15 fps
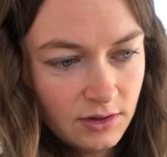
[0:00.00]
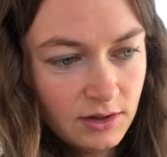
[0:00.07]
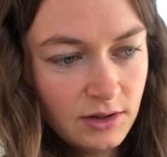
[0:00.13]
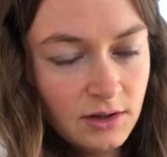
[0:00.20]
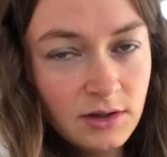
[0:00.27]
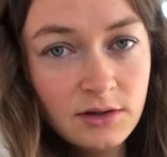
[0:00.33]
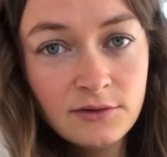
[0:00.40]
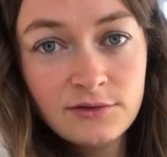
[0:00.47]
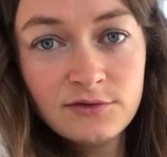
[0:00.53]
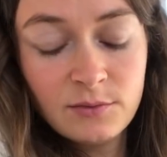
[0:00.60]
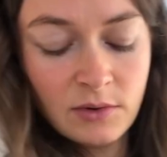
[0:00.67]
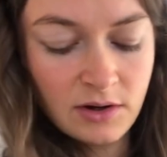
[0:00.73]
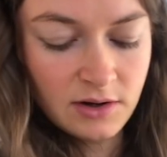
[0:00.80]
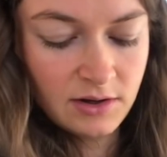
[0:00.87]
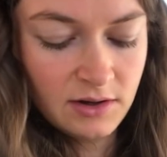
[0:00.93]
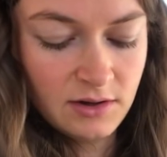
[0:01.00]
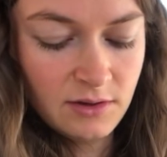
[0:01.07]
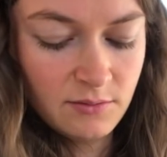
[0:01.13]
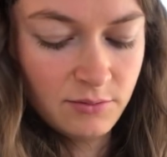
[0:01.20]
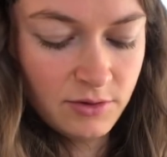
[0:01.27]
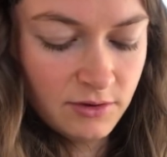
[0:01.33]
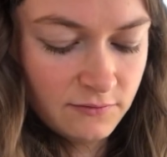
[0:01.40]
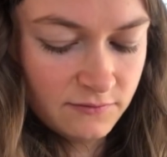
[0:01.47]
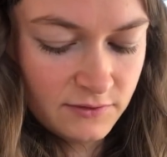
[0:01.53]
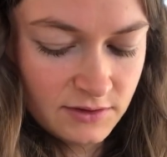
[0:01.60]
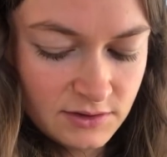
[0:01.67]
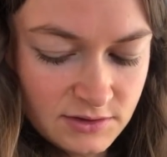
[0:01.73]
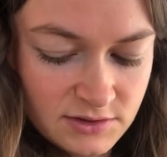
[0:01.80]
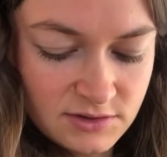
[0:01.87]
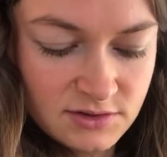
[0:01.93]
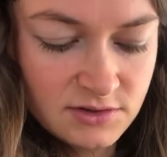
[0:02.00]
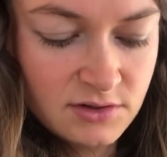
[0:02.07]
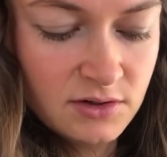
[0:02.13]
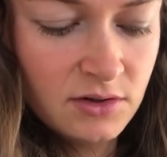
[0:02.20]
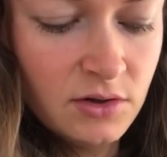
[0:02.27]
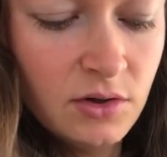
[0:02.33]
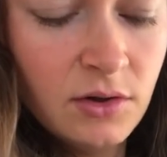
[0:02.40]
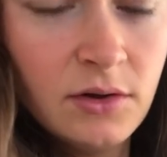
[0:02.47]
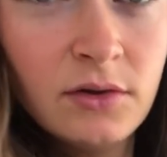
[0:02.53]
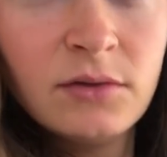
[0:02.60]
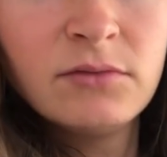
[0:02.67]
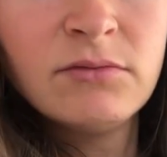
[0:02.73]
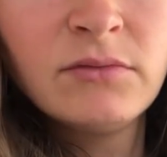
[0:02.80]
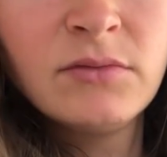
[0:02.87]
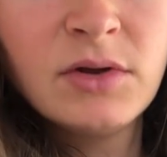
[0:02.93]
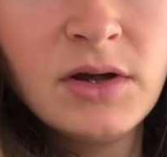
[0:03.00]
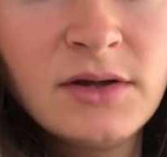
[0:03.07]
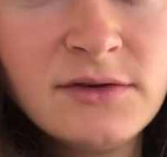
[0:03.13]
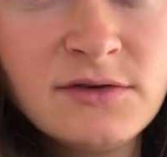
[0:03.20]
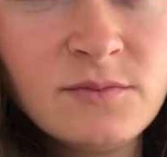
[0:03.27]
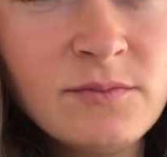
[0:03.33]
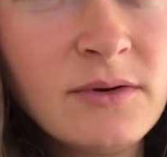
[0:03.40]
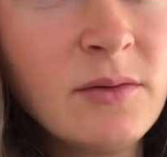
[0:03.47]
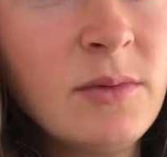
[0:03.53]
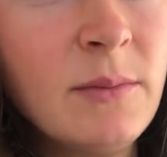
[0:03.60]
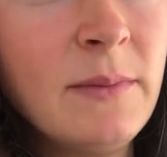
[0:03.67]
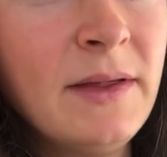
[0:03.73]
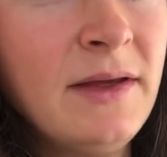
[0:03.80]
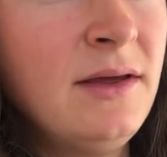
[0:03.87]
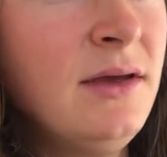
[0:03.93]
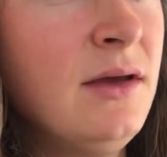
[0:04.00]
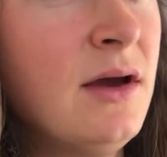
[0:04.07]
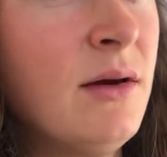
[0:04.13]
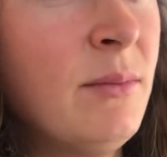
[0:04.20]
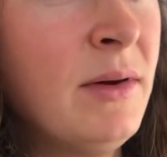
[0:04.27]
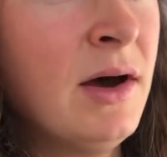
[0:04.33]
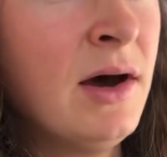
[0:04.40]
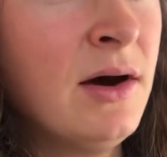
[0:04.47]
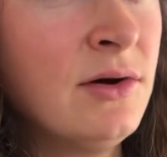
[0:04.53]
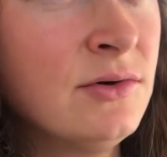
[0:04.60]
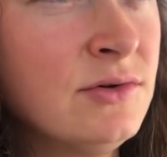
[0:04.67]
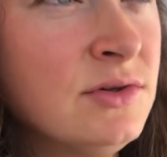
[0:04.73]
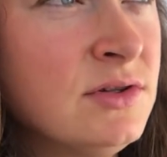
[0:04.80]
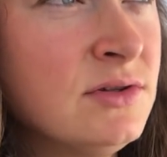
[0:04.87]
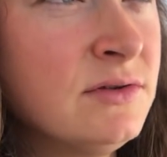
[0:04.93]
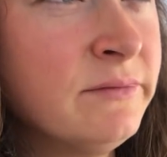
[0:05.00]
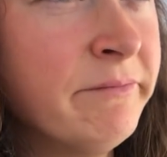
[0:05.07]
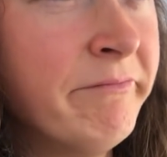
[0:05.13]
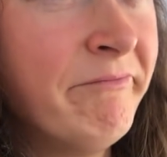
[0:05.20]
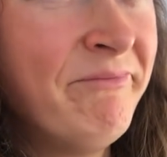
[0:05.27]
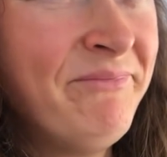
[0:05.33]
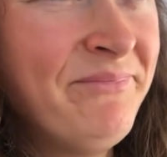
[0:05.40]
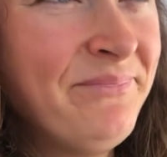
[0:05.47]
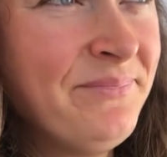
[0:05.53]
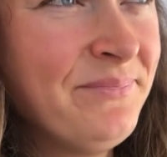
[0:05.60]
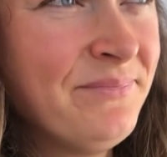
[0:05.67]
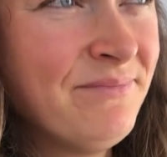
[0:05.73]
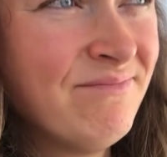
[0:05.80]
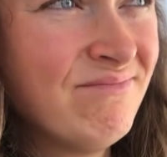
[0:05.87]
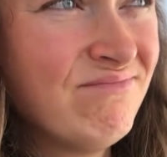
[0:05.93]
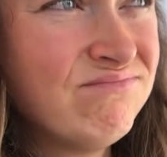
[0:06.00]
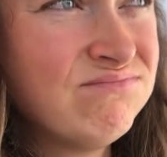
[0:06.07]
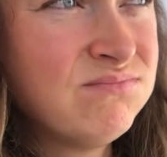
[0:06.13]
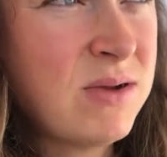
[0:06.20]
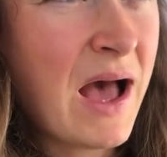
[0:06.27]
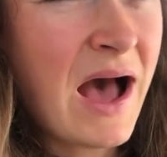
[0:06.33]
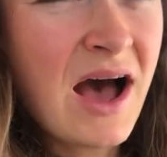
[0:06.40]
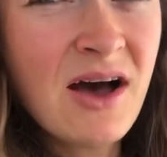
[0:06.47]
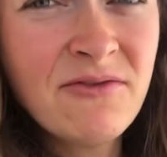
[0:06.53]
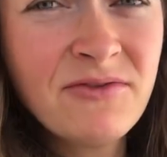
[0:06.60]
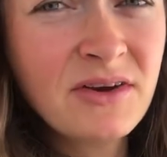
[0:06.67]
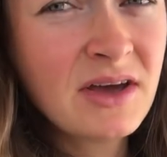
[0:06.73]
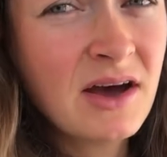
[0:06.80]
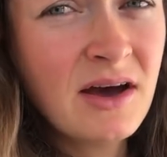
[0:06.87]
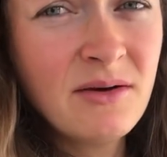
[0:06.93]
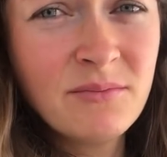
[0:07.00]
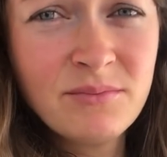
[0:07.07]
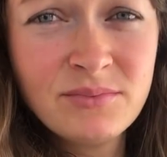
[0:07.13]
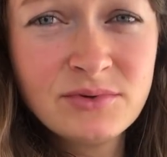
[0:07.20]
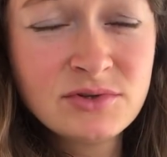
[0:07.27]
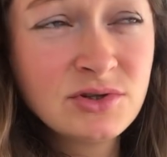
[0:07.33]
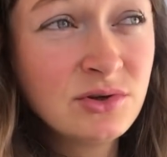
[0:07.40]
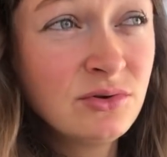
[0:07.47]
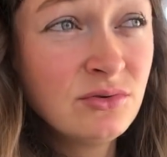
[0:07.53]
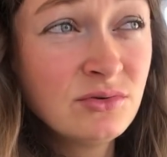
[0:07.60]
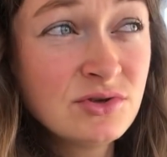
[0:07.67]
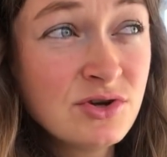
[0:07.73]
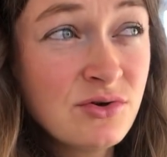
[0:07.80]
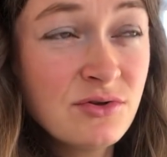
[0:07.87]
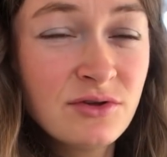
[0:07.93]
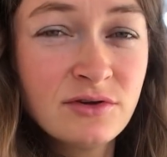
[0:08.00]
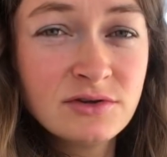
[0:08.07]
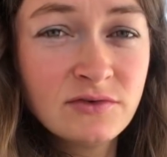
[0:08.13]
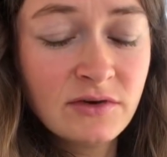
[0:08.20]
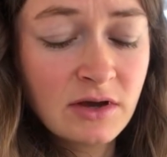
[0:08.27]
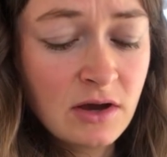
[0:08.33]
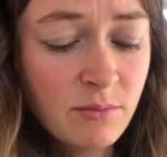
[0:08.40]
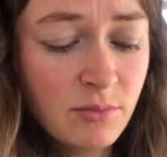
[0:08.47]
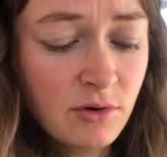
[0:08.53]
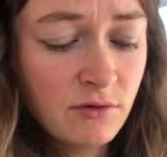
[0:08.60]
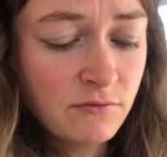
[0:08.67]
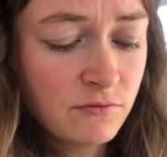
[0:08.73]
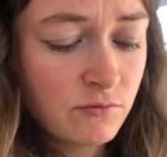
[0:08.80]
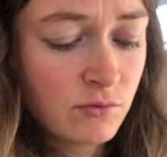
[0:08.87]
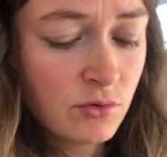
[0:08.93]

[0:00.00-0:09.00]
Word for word: Here's my breakfast. It's probably about half a cup to two thirds of a cup of